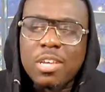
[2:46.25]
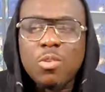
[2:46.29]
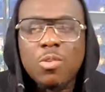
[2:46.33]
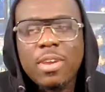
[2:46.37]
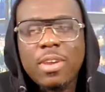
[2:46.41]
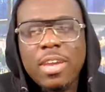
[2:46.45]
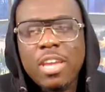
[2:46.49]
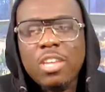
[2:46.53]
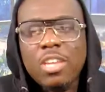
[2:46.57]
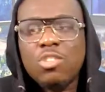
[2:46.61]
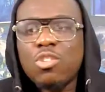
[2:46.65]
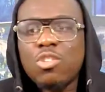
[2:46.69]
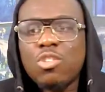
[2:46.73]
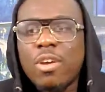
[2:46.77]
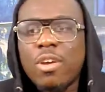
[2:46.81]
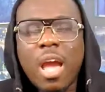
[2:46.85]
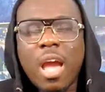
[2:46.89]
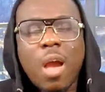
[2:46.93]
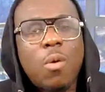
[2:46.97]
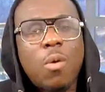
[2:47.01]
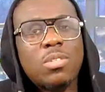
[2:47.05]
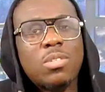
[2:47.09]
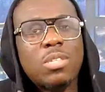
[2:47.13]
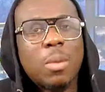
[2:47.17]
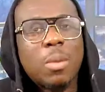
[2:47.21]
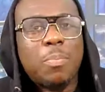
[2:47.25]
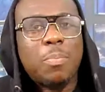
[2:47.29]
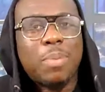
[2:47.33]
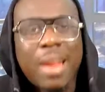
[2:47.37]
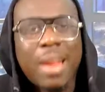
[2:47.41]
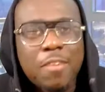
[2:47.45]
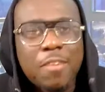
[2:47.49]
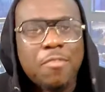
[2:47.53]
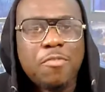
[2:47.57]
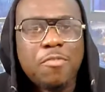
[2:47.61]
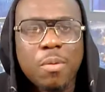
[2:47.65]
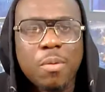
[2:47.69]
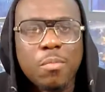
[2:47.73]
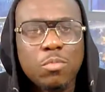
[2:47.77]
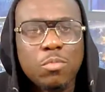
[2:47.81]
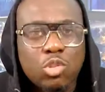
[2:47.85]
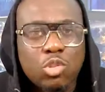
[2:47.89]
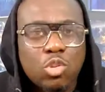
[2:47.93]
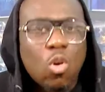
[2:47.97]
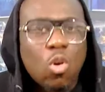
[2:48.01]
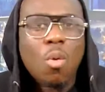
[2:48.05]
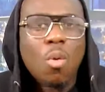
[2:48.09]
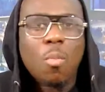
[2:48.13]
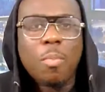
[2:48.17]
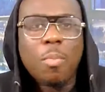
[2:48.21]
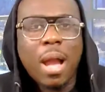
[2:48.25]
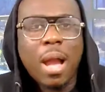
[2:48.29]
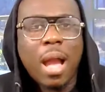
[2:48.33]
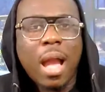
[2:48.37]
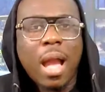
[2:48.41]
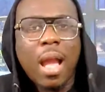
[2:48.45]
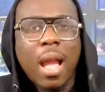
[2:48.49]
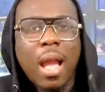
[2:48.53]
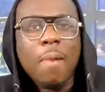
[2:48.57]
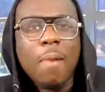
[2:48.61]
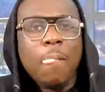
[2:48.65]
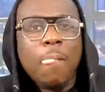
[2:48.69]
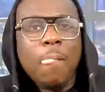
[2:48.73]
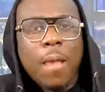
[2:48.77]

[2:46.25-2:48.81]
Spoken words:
you can join our WhatsApp platform, Joba